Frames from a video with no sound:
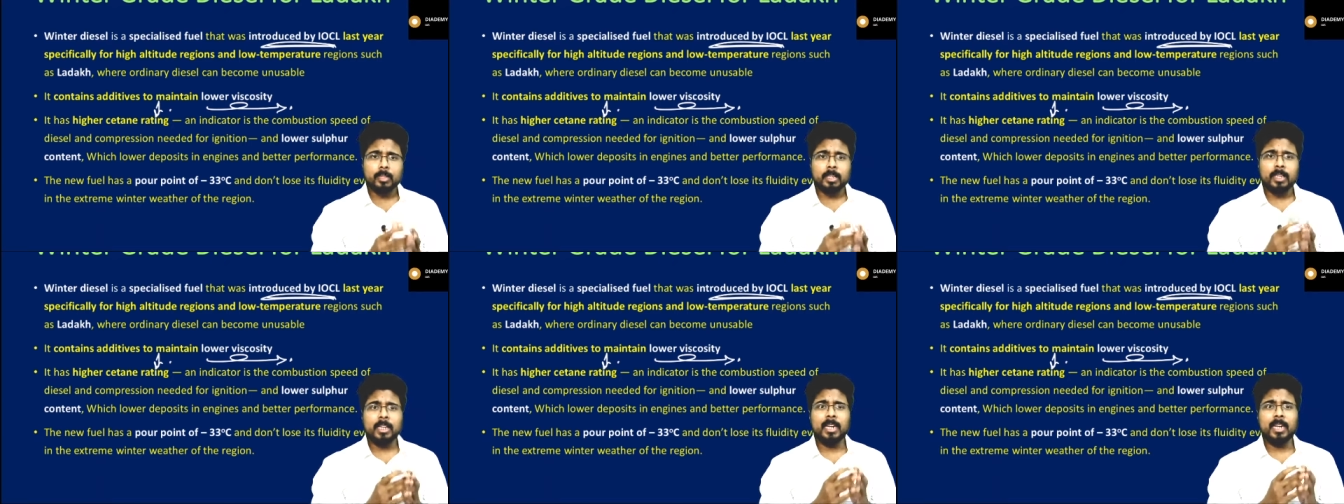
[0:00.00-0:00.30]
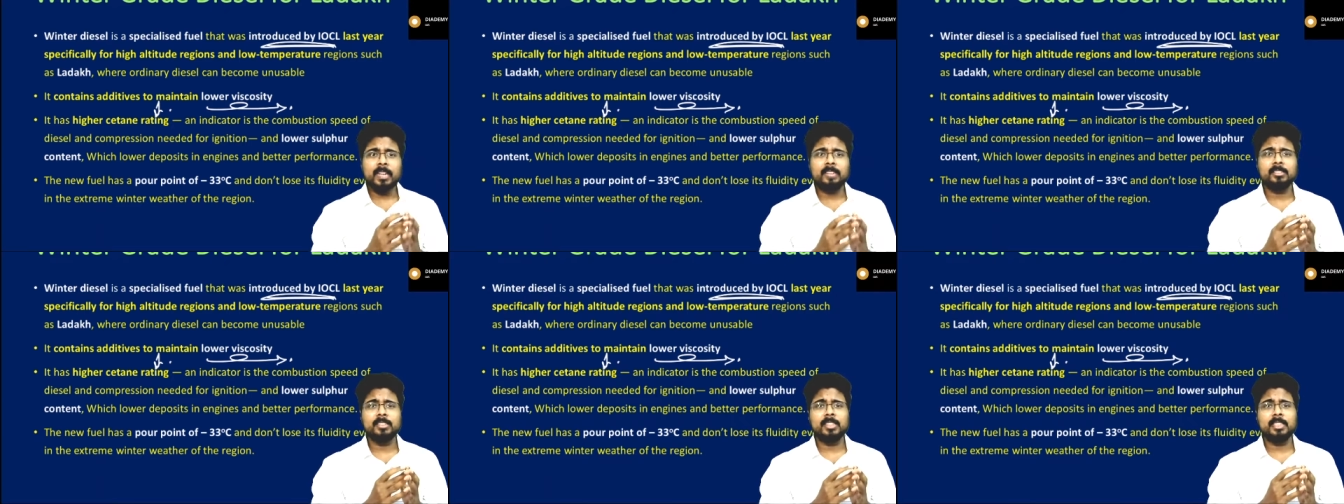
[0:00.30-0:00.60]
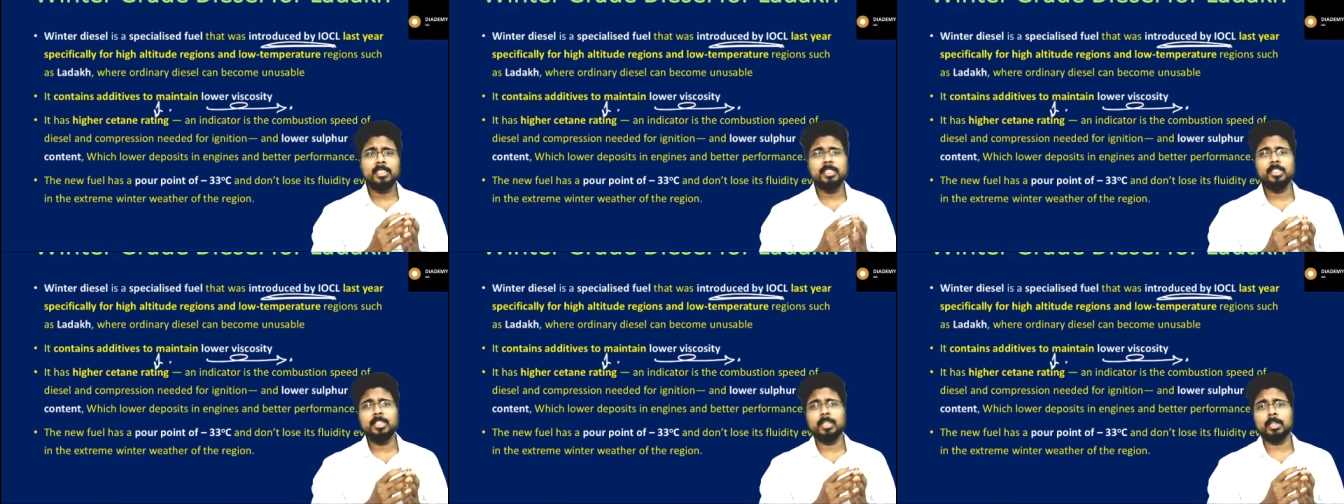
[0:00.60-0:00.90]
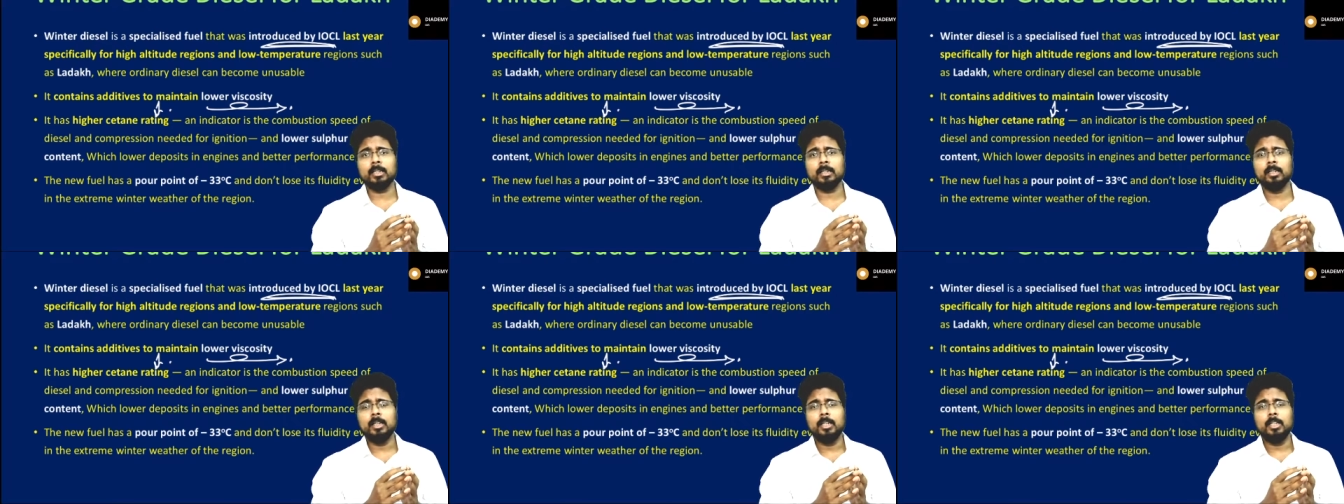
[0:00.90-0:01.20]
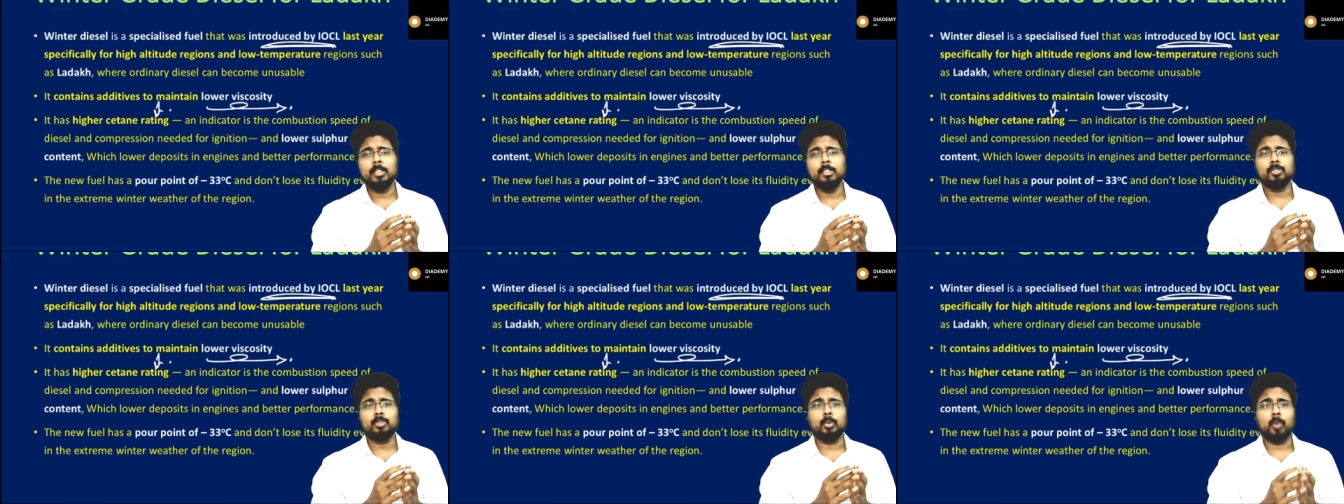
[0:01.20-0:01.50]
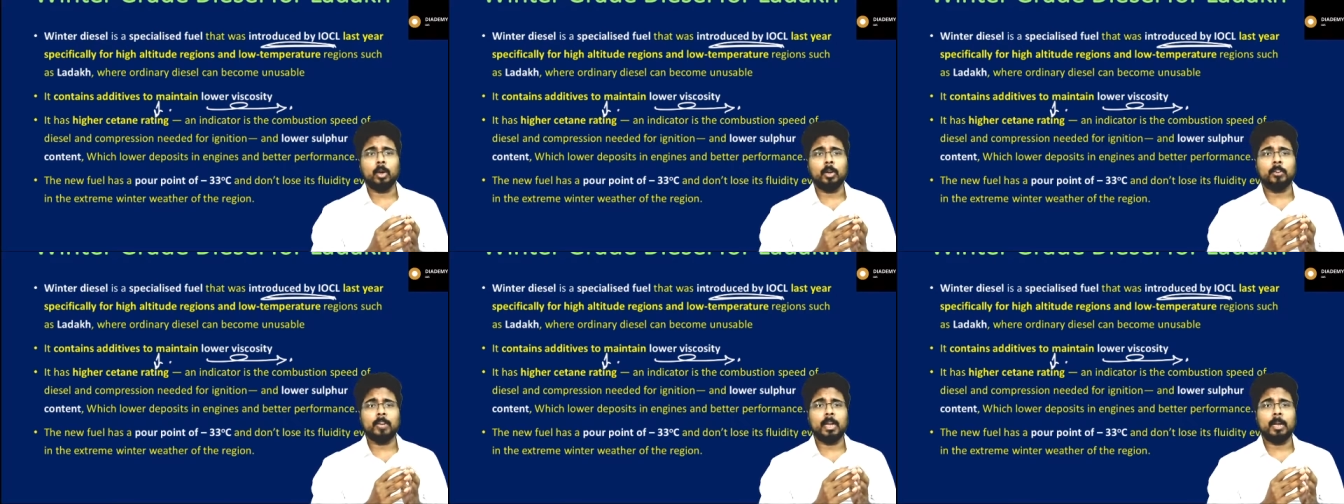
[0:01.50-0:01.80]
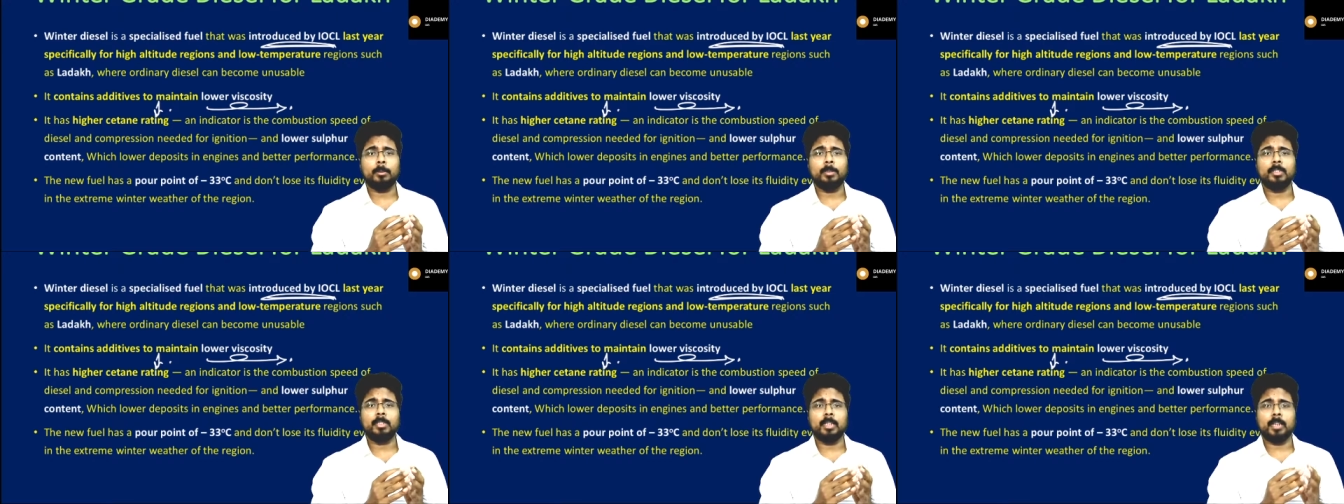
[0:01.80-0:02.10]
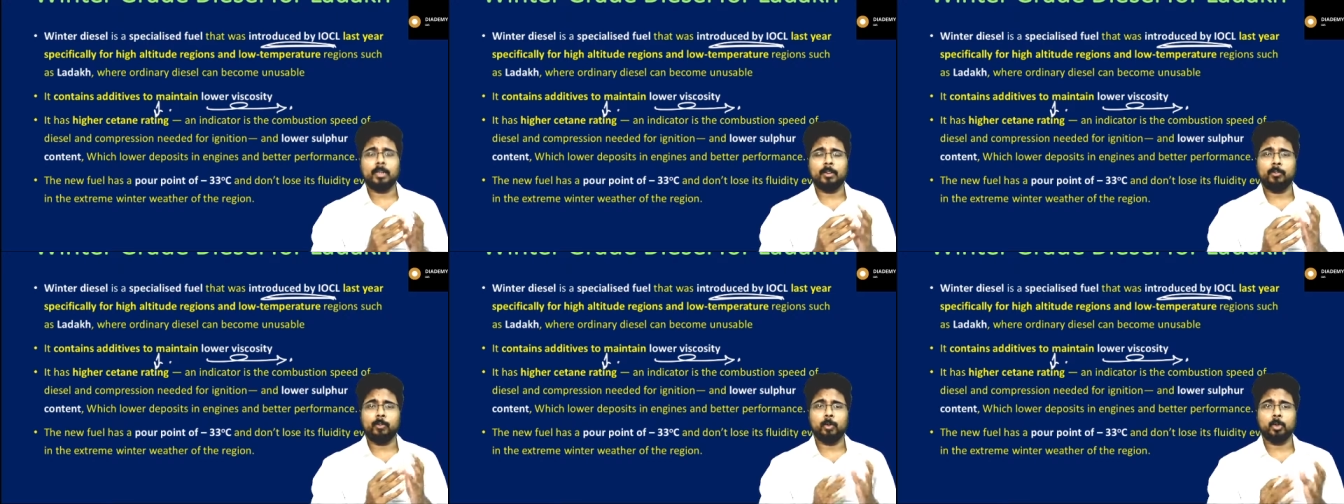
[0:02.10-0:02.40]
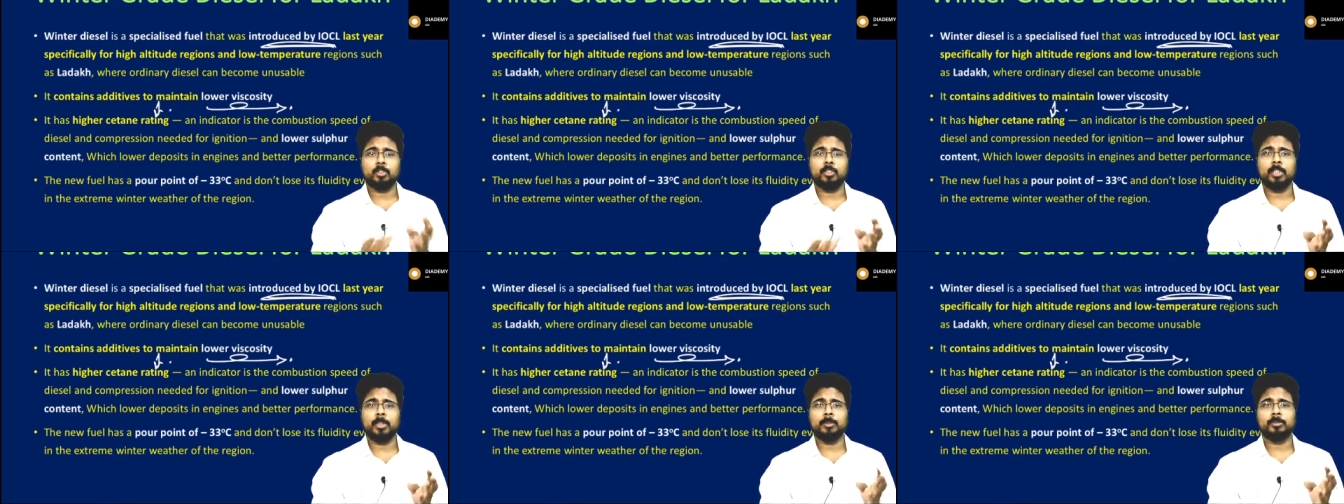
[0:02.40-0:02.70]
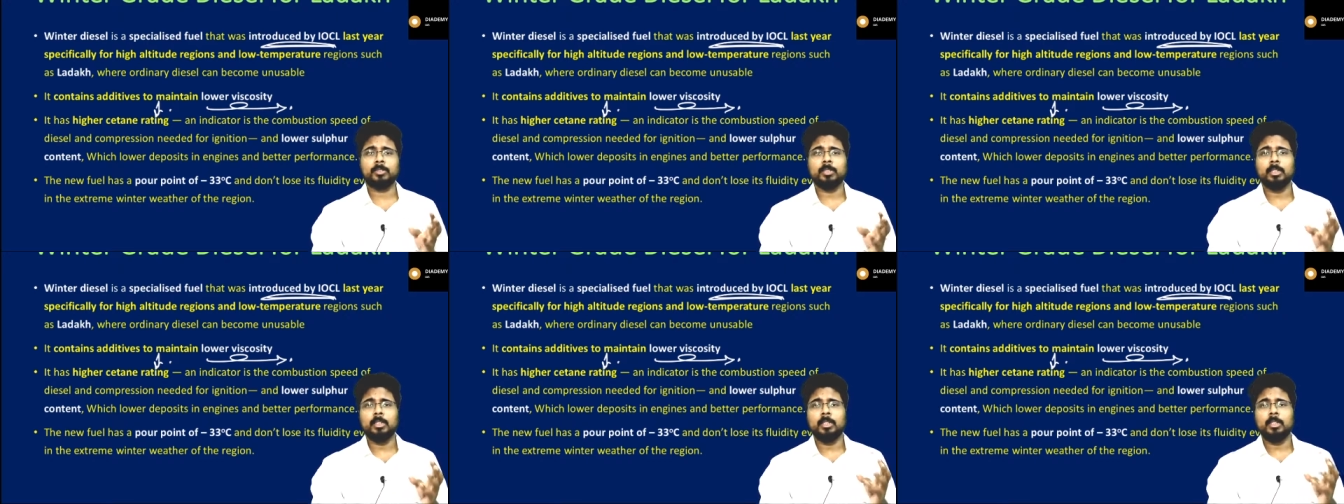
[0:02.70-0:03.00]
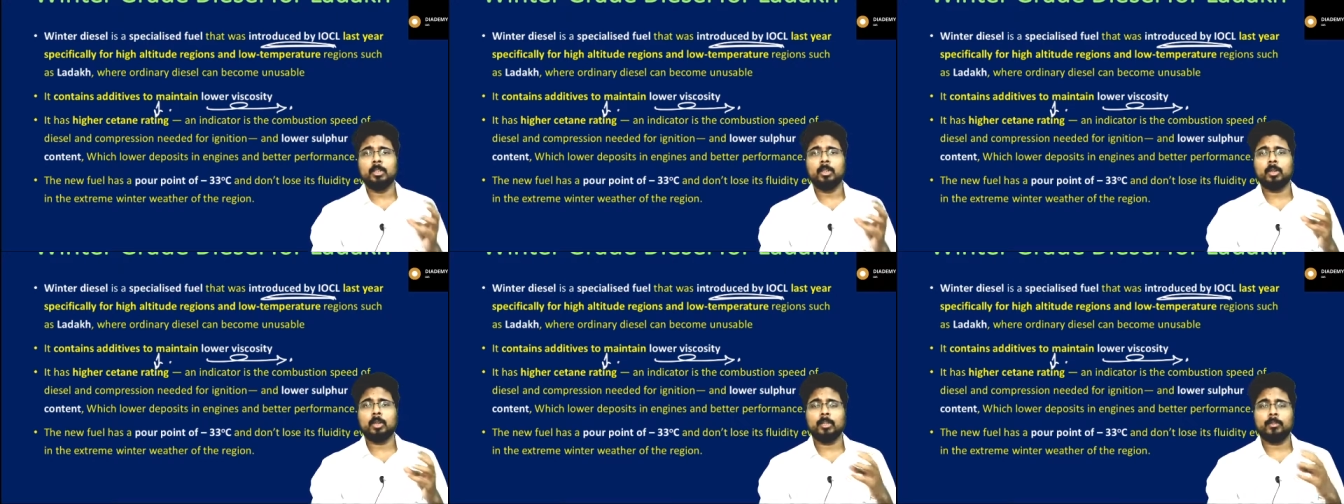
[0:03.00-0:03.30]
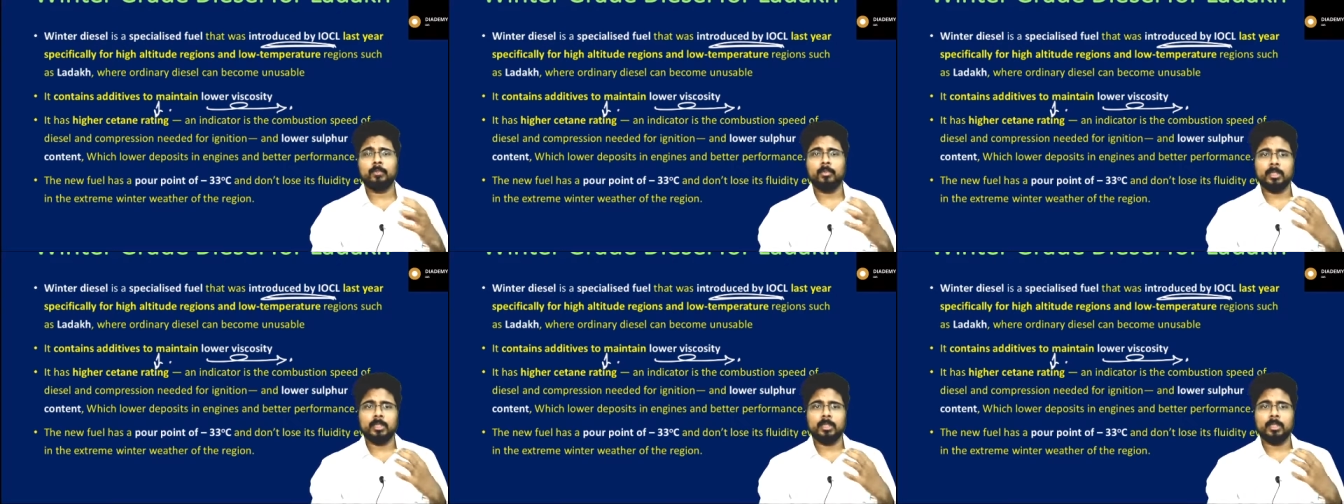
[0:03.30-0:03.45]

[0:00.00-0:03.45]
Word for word: in IC engine so what will happen there are four steps you know,